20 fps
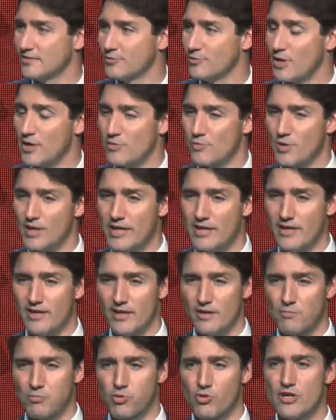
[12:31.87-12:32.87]
when we
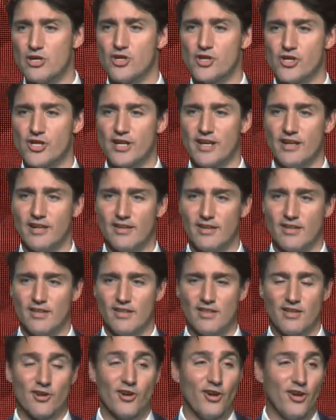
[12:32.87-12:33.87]
appreciate
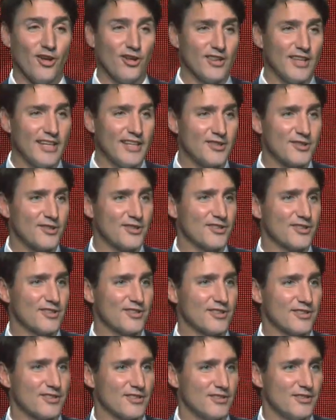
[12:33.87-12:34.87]
that all
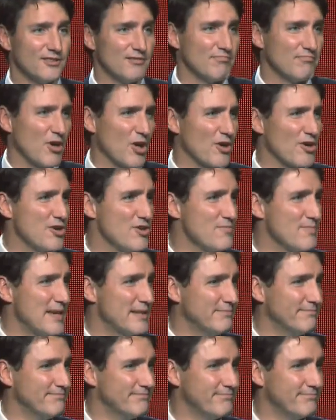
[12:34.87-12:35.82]
leaders are human